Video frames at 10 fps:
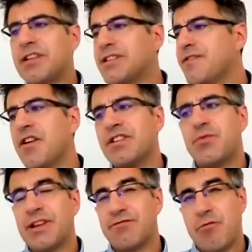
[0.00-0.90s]
So the
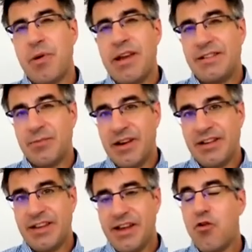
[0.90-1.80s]
first one is
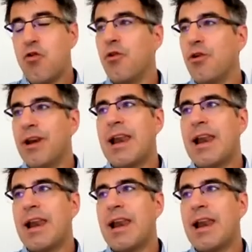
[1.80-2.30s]
repeatability or